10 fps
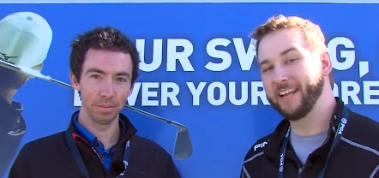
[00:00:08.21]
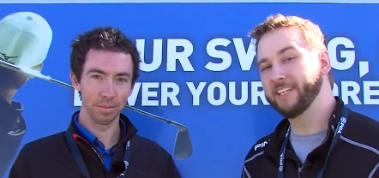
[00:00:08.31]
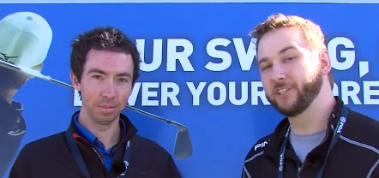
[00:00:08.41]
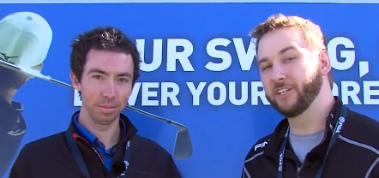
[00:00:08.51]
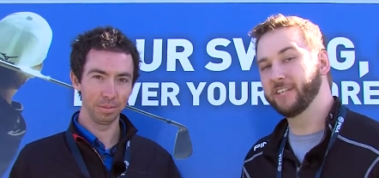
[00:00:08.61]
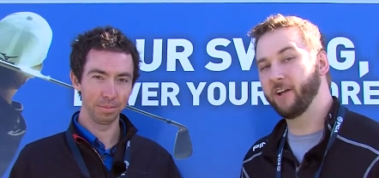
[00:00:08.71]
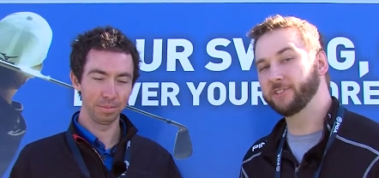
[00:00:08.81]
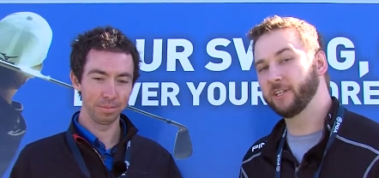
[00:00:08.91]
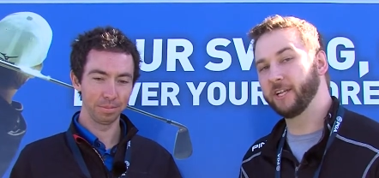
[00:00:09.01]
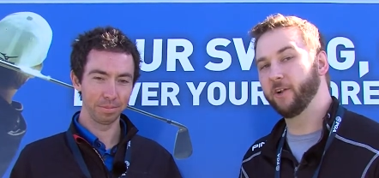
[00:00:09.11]
Speaker 1: and he's going to tell
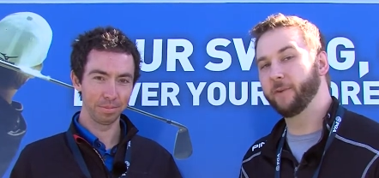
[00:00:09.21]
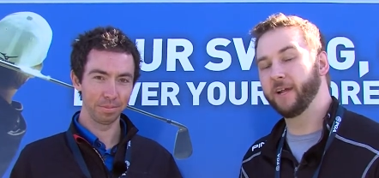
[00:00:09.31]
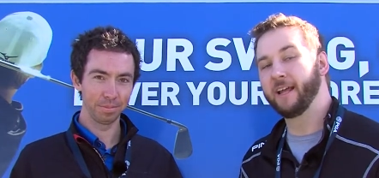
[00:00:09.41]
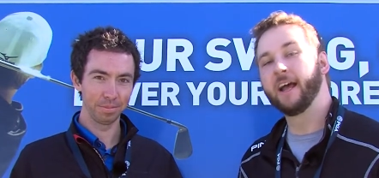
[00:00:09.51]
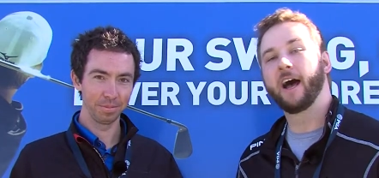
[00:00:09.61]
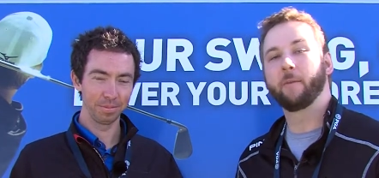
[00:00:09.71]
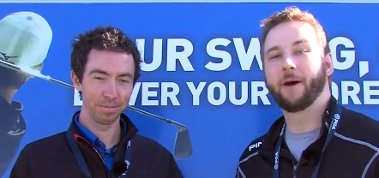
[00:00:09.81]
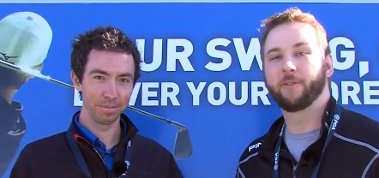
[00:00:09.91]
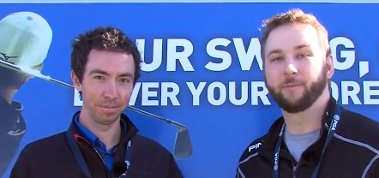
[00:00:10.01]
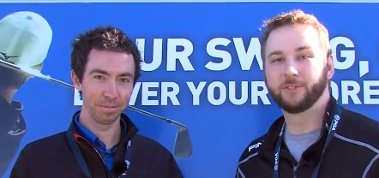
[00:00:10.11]
us a little bit
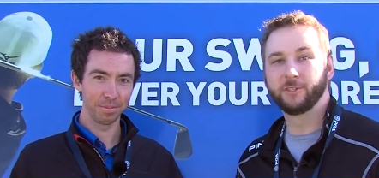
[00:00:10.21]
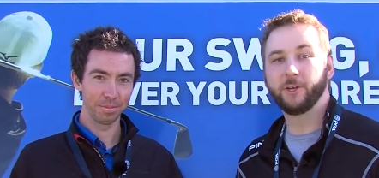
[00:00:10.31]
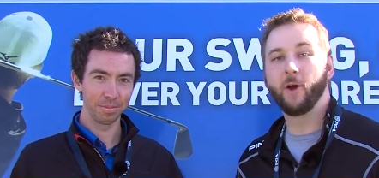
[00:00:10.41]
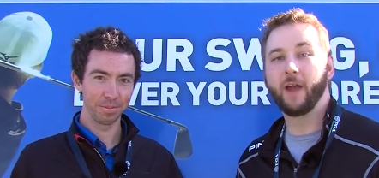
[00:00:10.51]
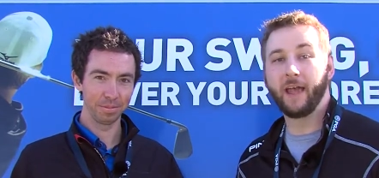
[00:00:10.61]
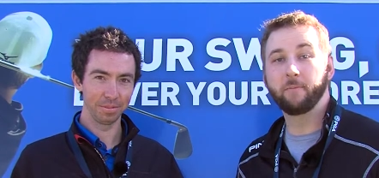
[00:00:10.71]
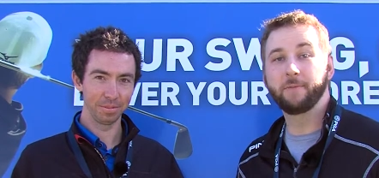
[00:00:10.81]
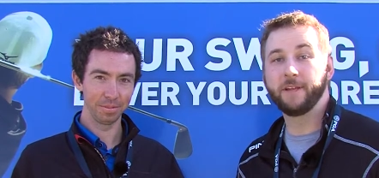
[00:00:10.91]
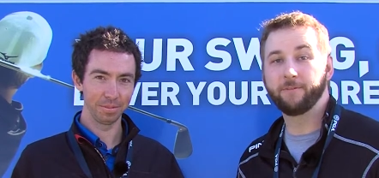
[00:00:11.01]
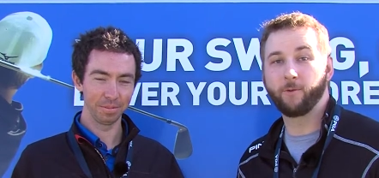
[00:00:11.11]
about the Mizuno
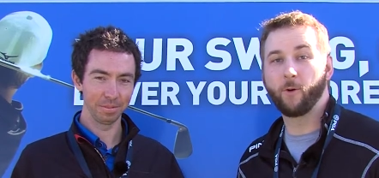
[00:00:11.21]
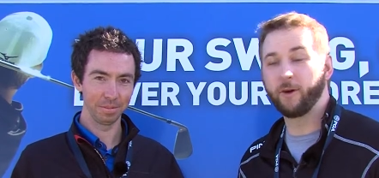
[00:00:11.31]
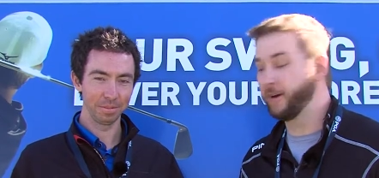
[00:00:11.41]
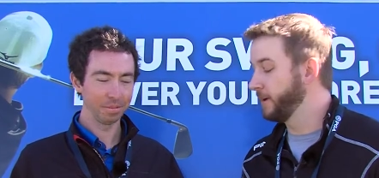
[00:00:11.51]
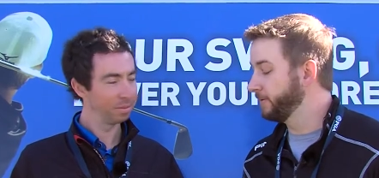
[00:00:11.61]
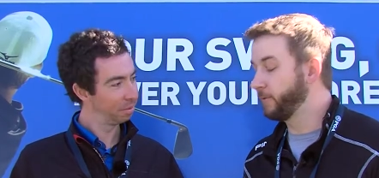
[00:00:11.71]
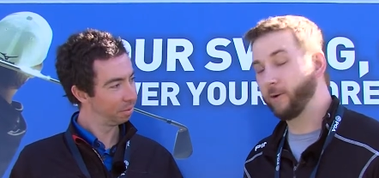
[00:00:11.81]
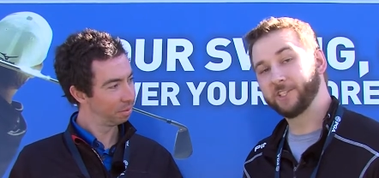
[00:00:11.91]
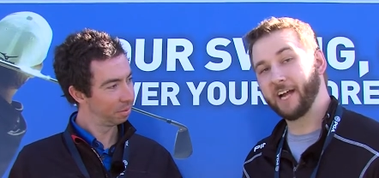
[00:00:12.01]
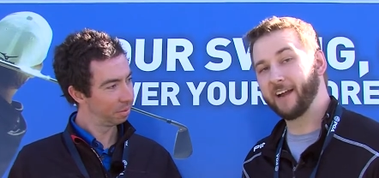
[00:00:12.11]
MP4
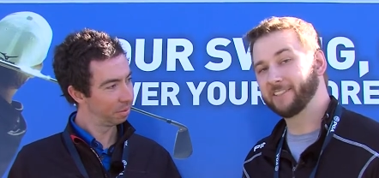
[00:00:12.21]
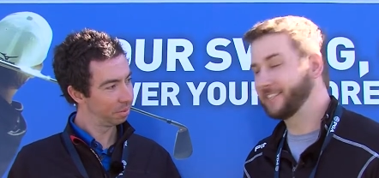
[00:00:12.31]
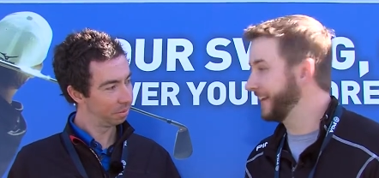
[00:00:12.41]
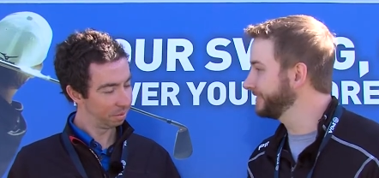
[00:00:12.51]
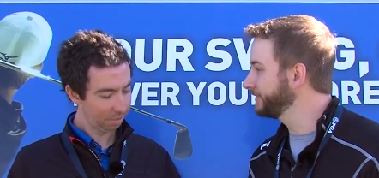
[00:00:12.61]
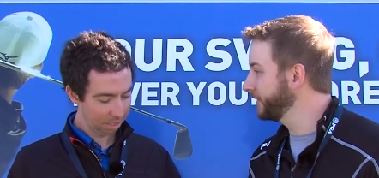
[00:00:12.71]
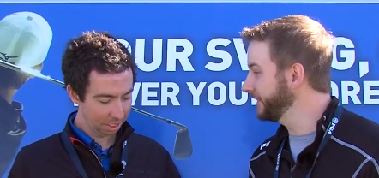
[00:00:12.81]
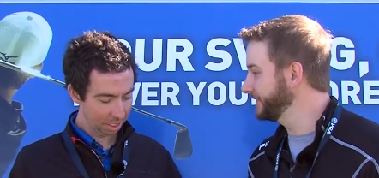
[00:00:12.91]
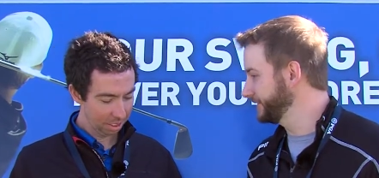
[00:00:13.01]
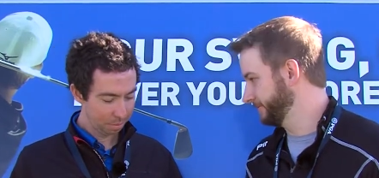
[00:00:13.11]
forged iron set.
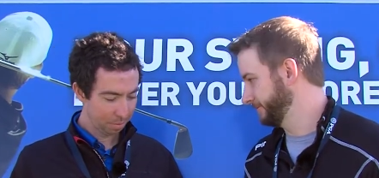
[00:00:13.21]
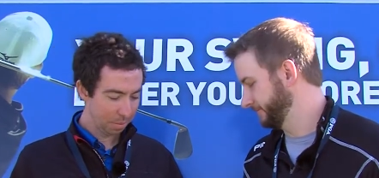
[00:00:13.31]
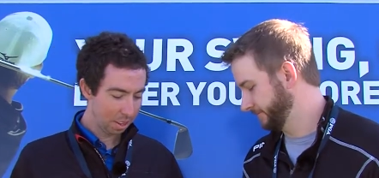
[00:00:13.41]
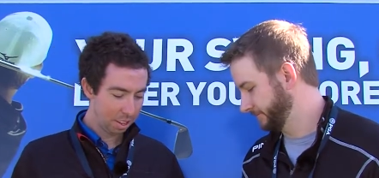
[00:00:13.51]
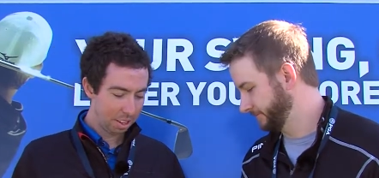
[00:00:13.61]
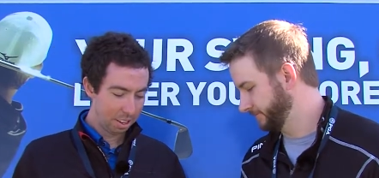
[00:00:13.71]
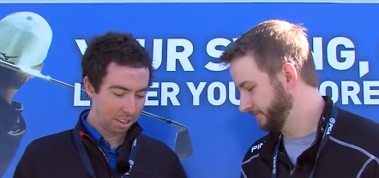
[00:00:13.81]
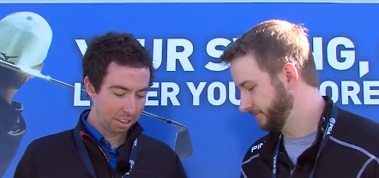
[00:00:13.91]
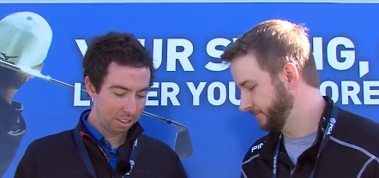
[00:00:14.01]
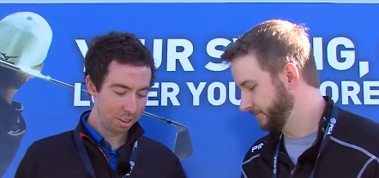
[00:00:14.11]
Chris?
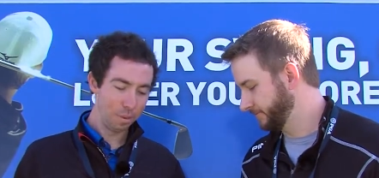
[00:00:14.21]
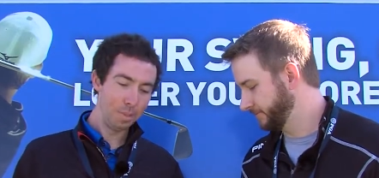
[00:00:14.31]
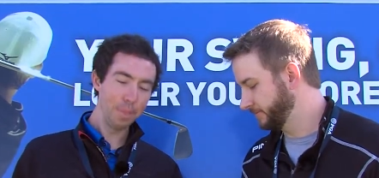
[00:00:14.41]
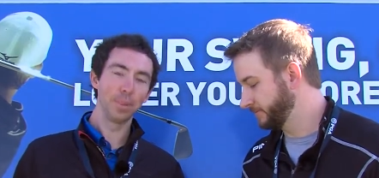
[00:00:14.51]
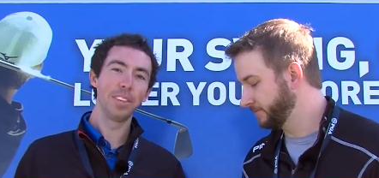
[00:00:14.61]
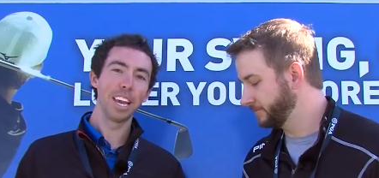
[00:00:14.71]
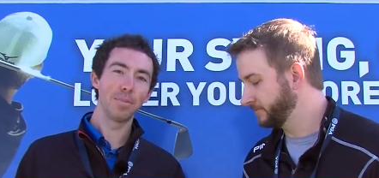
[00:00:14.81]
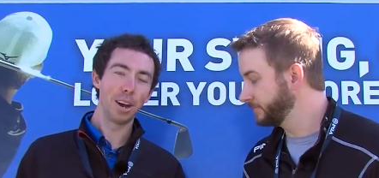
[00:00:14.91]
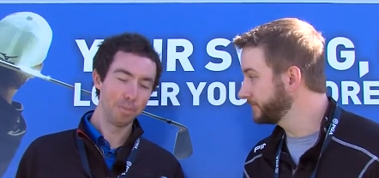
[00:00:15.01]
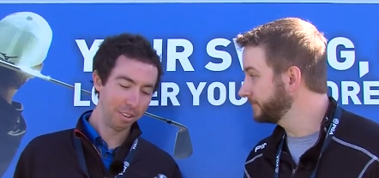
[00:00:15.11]
Speaker 2: So when people
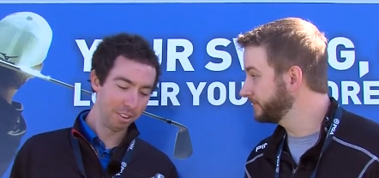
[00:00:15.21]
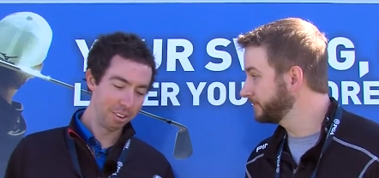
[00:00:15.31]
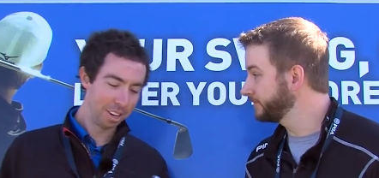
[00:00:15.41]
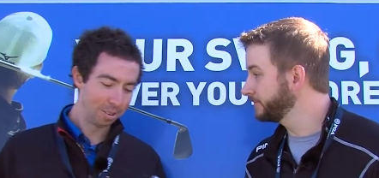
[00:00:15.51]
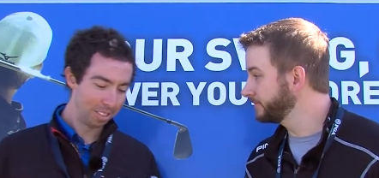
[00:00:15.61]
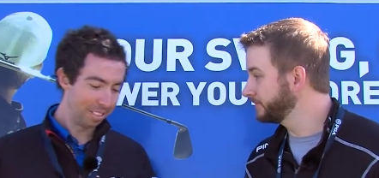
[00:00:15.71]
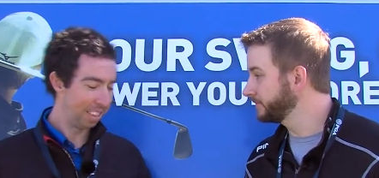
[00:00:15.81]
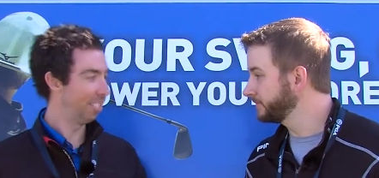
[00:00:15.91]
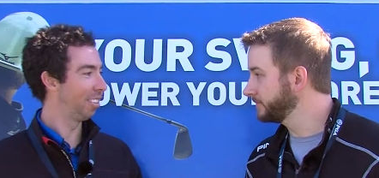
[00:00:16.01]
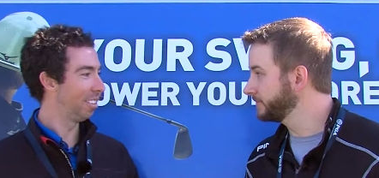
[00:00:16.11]
think about Mizuno,
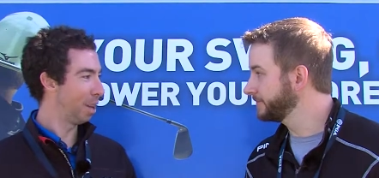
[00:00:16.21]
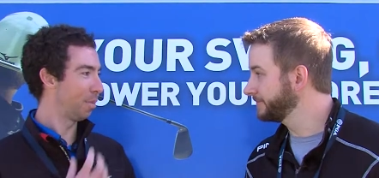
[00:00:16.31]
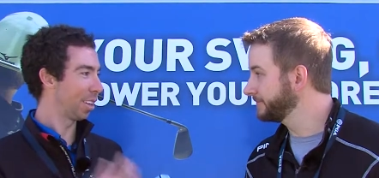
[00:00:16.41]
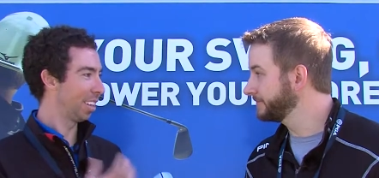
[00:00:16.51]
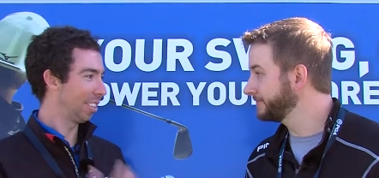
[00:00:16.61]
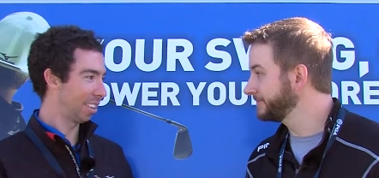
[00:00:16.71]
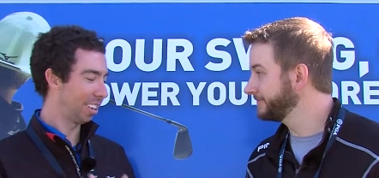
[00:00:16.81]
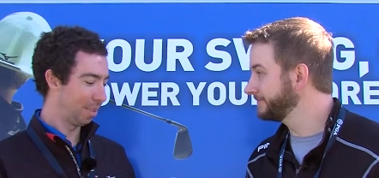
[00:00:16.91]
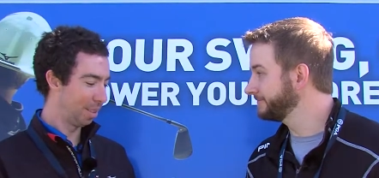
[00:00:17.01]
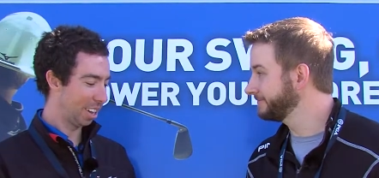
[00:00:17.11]
this is typically the
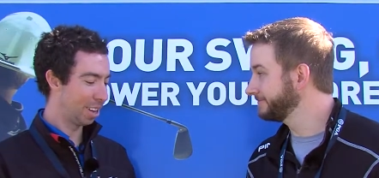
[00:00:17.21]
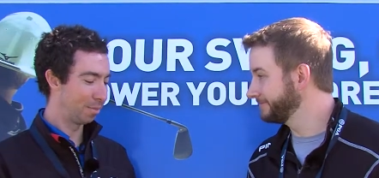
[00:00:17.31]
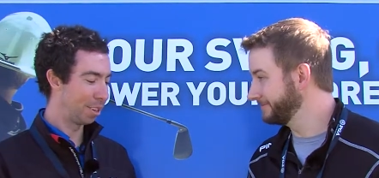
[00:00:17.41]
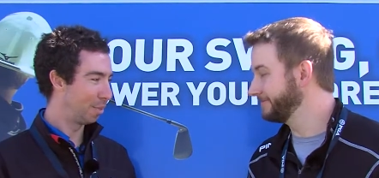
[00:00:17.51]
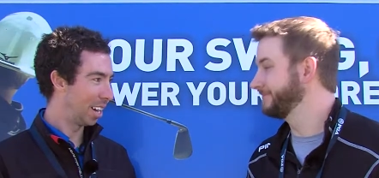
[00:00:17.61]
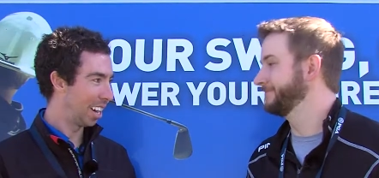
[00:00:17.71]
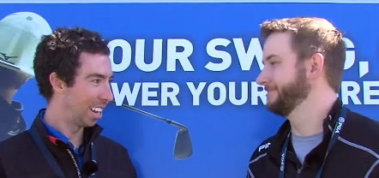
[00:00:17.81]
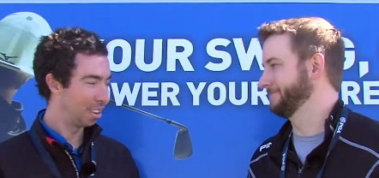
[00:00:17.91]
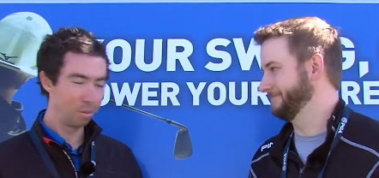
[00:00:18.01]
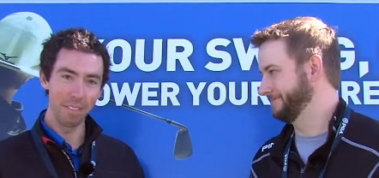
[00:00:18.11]
club that comes to
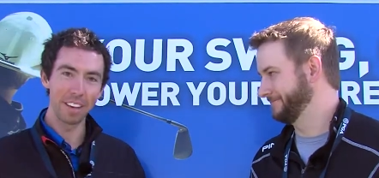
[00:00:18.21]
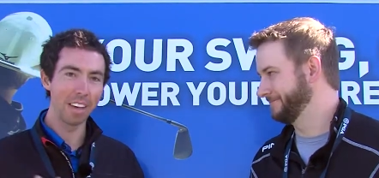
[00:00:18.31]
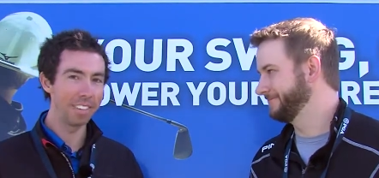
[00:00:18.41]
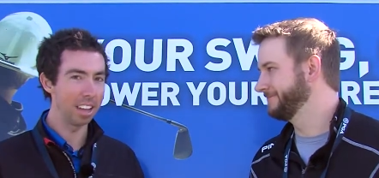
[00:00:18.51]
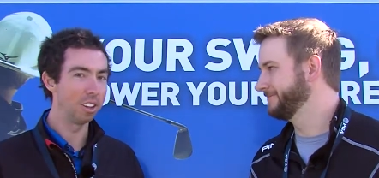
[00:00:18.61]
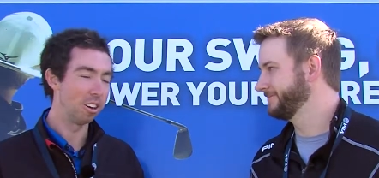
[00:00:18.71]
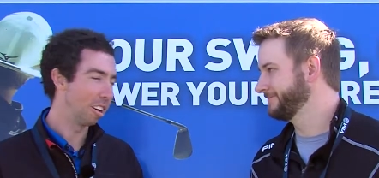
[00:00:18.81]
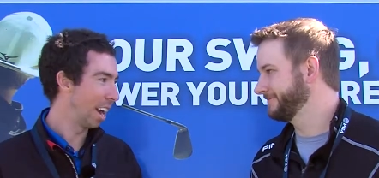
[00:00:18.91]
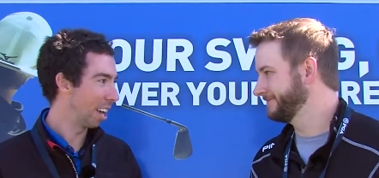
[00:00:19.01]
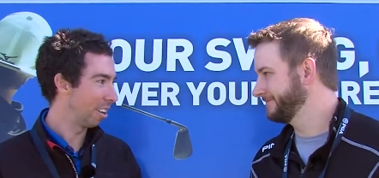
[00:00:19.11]
mind. We've got that
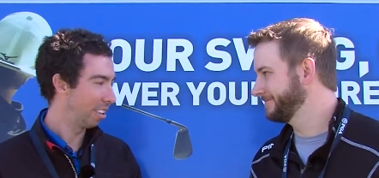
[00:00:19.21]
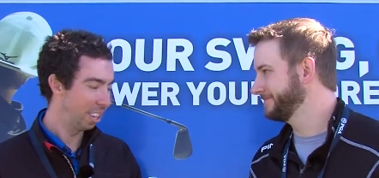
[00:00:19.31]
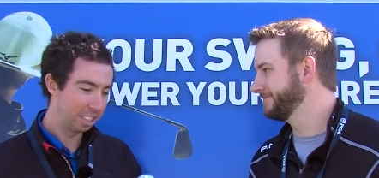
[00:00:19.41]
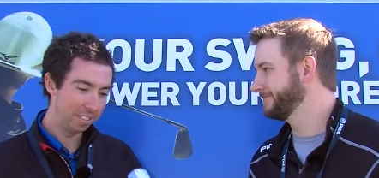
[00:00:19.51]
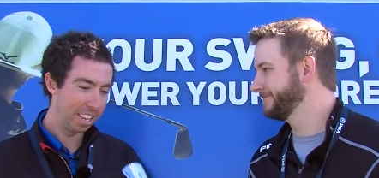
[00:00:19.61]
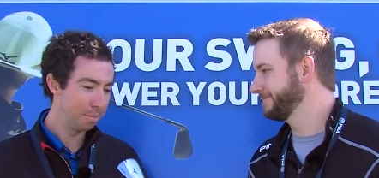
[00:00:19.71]
long heritage of the